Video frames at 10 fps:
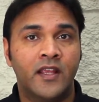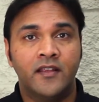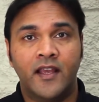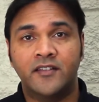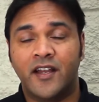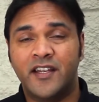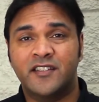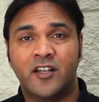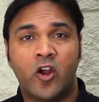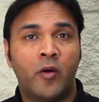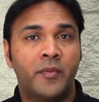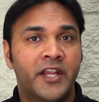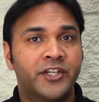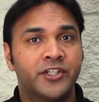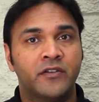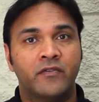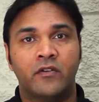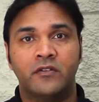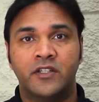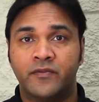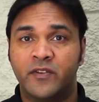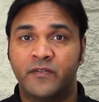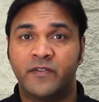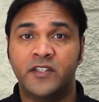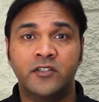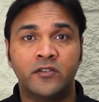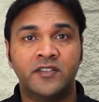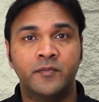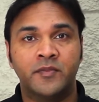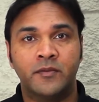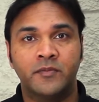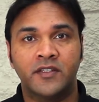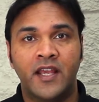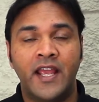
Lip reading: Anxiety is a combination of different physical symptoms